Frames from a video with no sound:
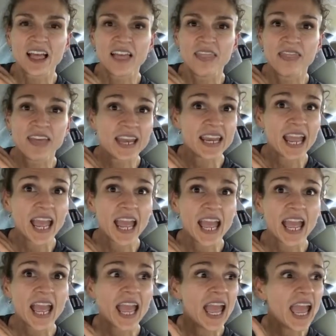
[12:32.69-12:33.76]
than
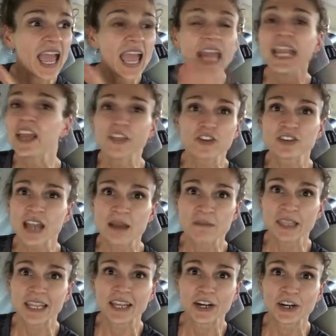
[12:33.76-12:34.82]
any other time of
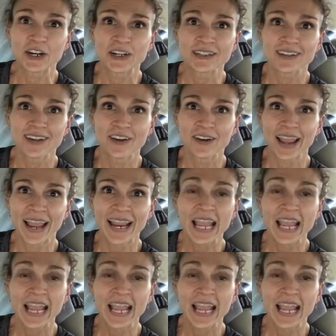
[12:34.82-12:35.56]
the year, okay?